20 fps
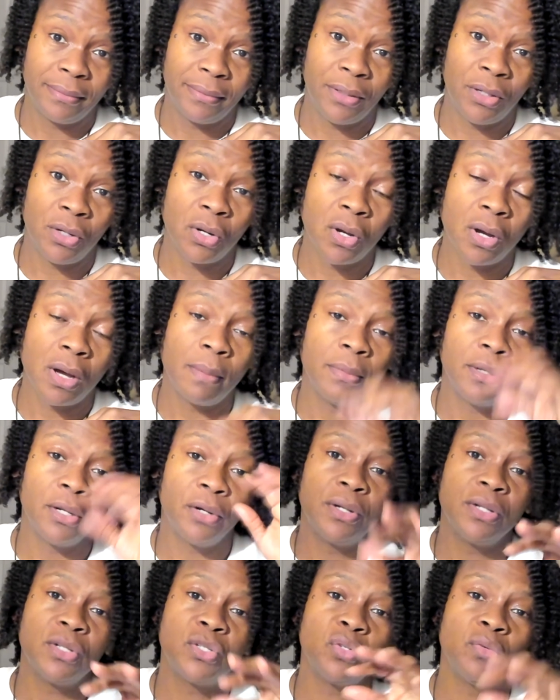You know, I'm
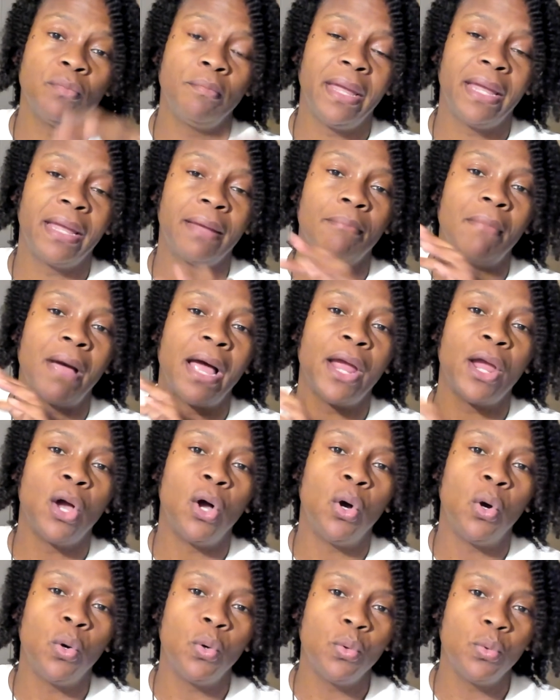learning to make my
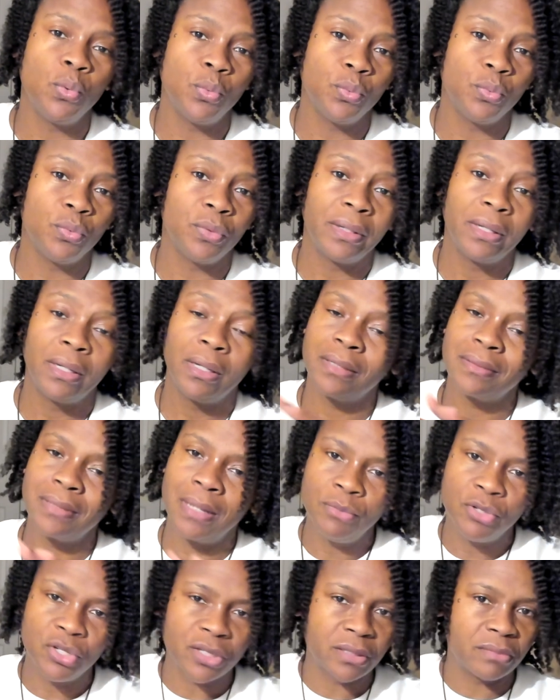own. Because
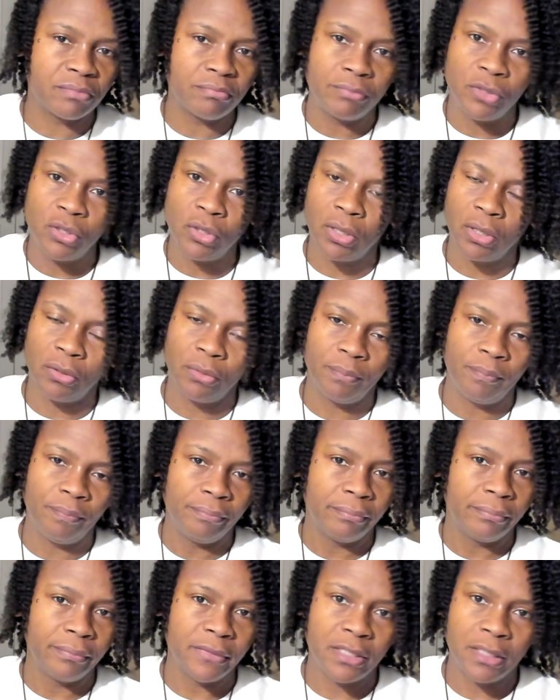I'm just, you know,
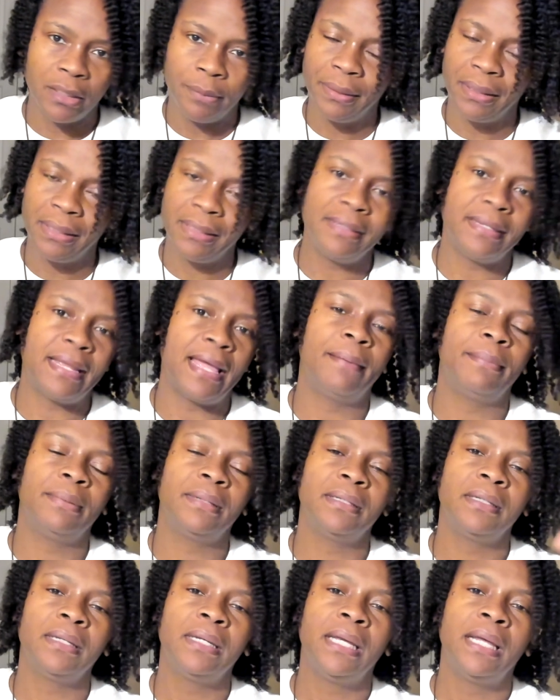dibbling,
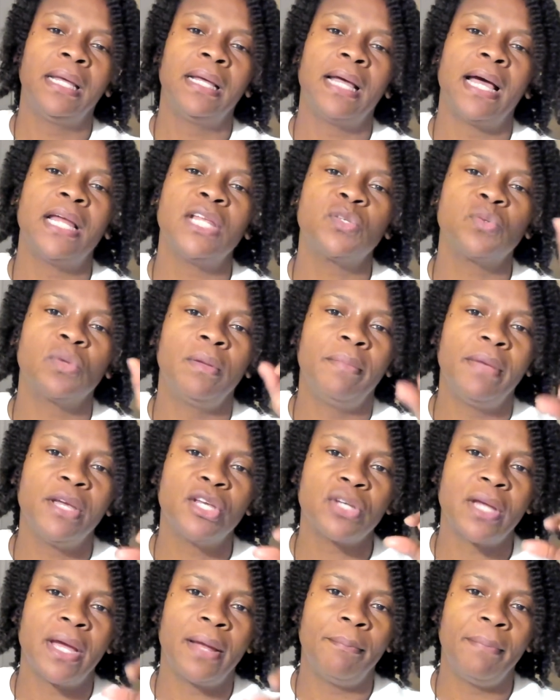dabbling. I just want to make
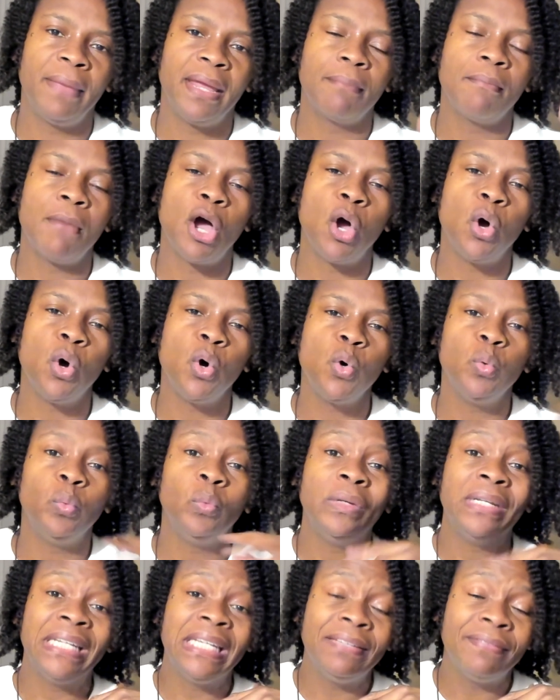sure I make my
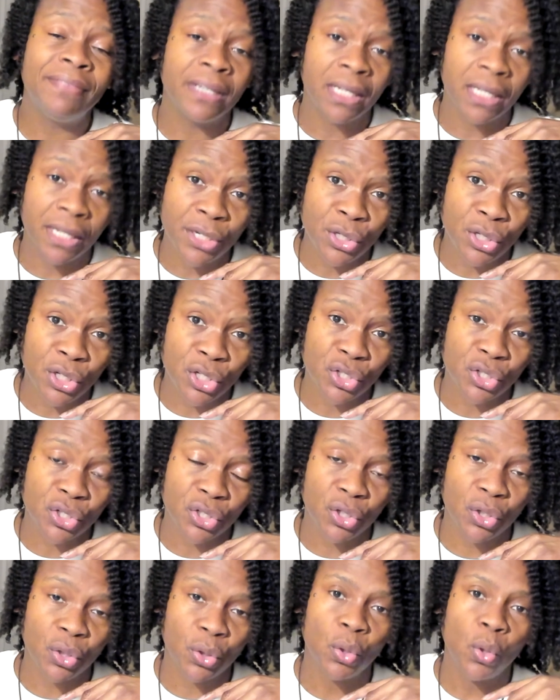own leave-in
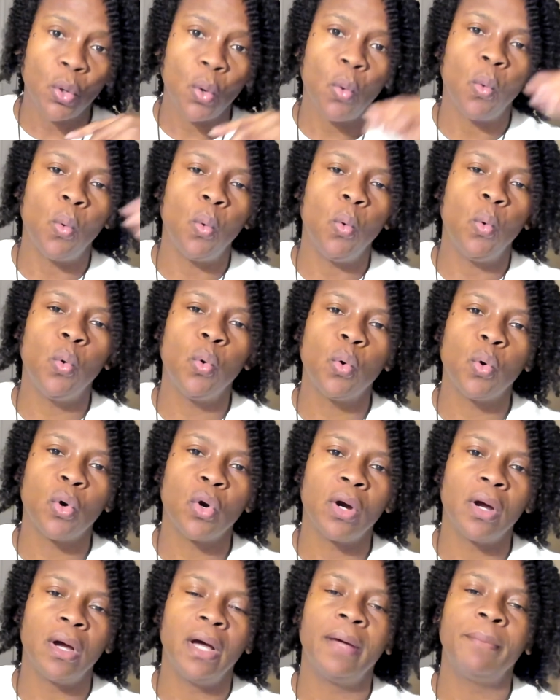conditioner
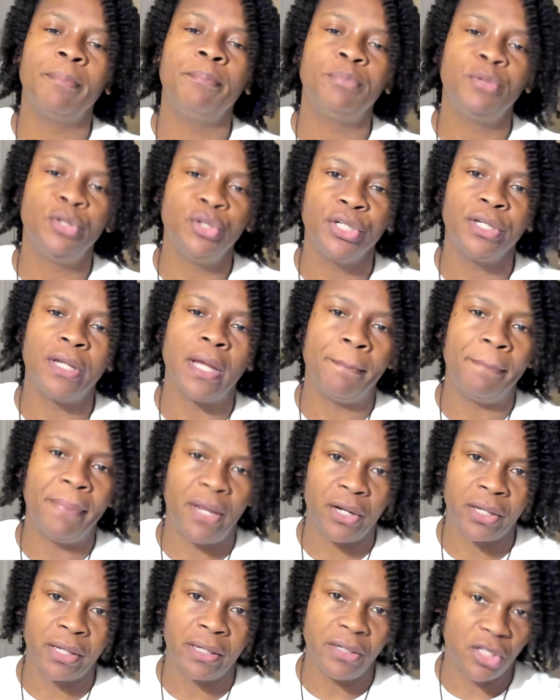or a good, a
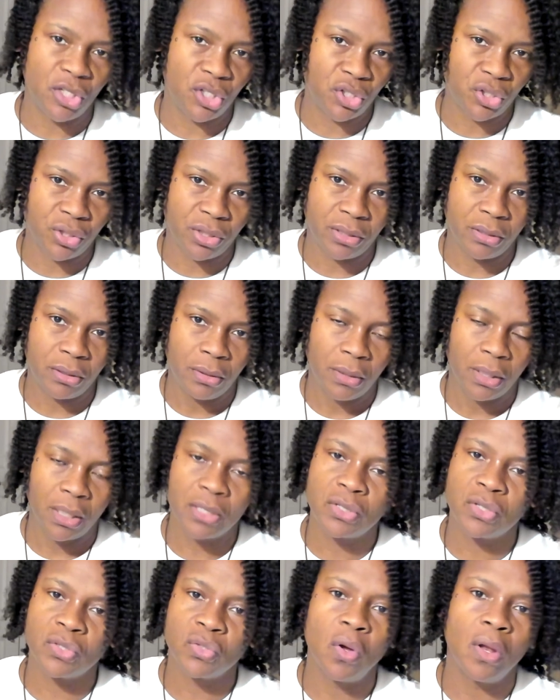better conditioner.
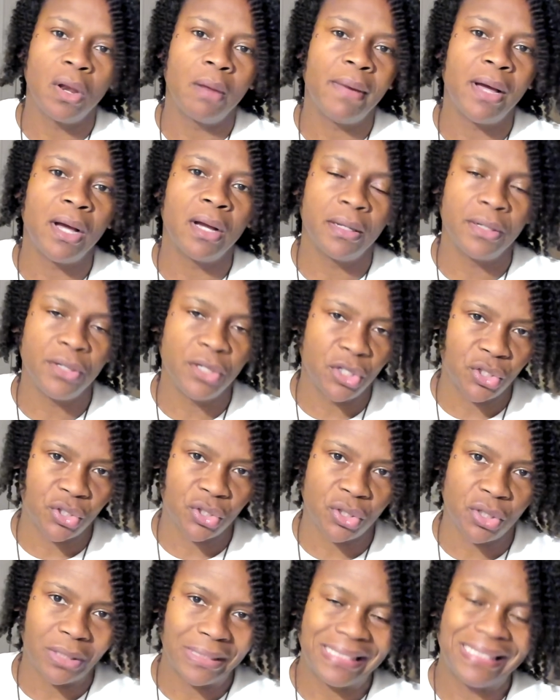Because it's all about
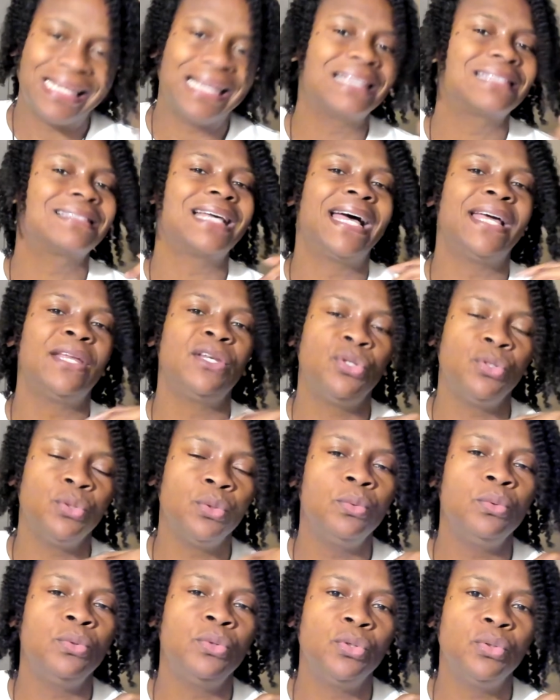conditioner. Yes, I
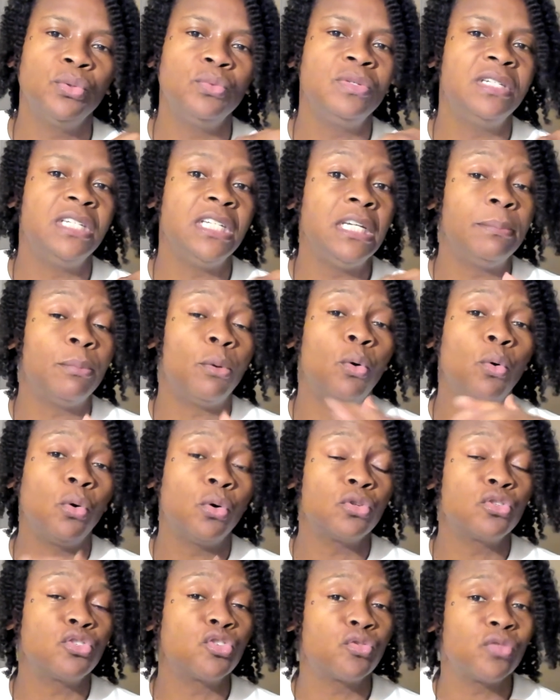do do deep
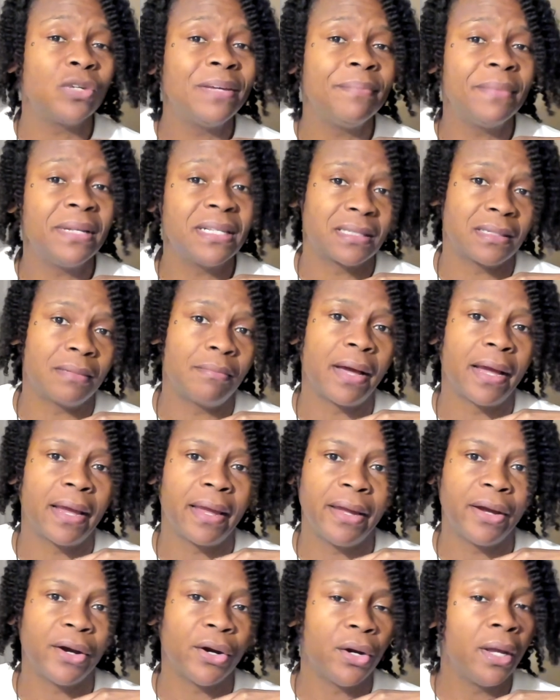oil treatments in my
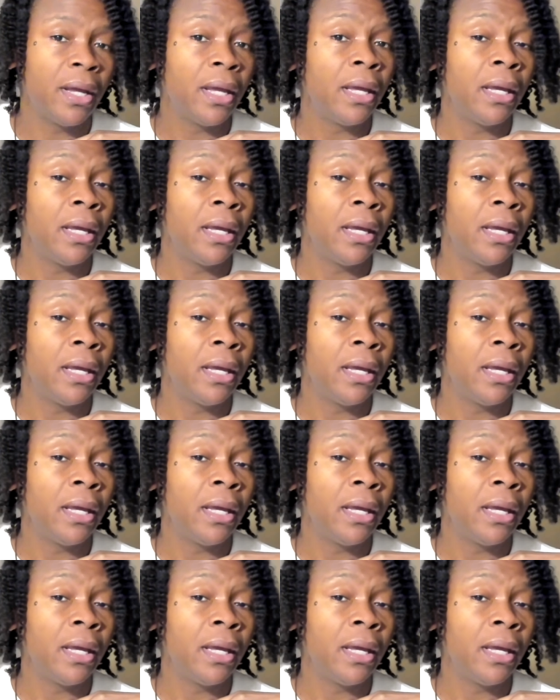hair.